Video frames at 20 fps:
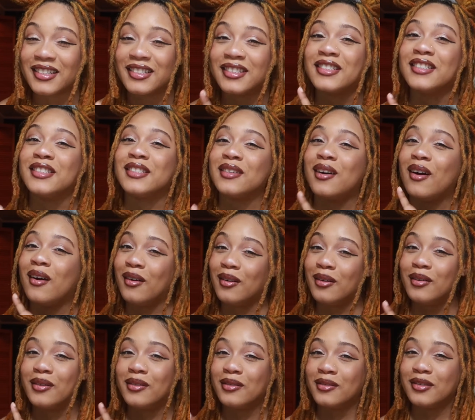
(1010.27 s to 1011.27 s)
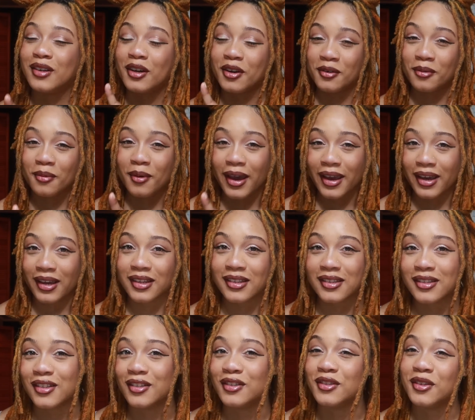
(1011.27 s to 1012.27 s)
She's on her way
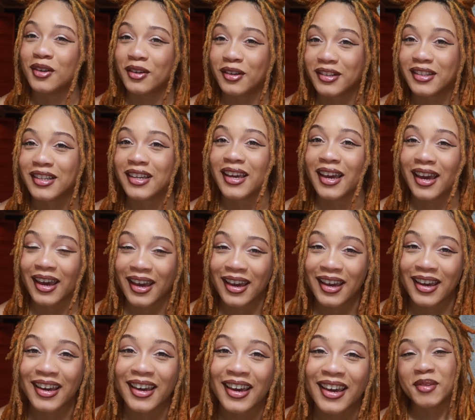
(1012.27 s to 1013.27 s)
to join the gang.